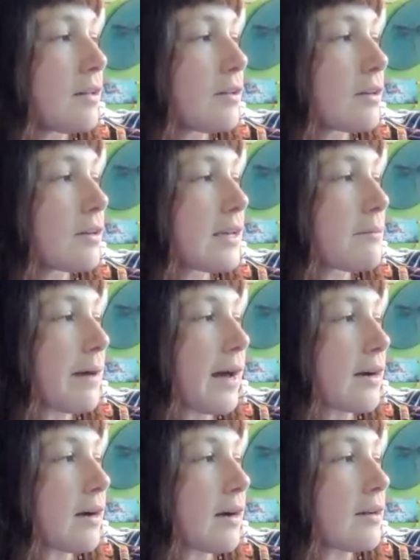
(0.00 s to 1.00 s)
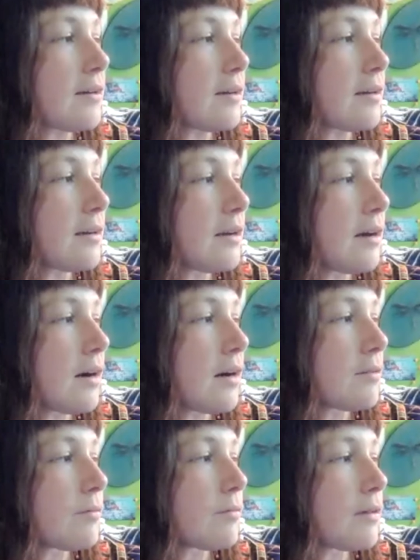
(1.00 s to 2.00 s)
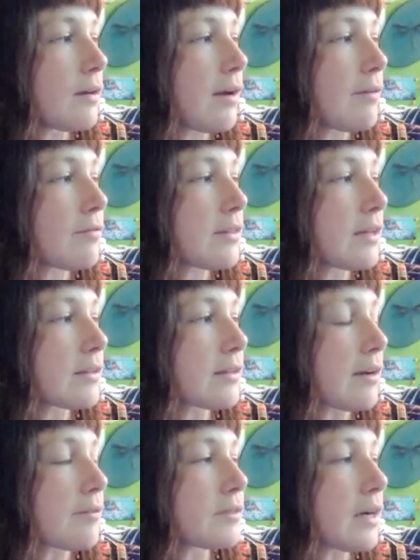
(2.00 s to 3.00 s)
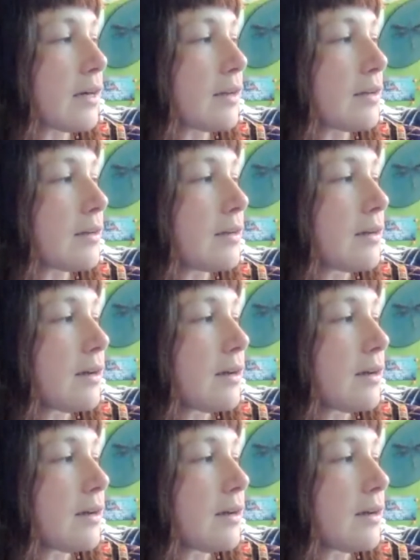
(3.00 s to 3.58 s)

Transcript: looking back on on everything that I've done,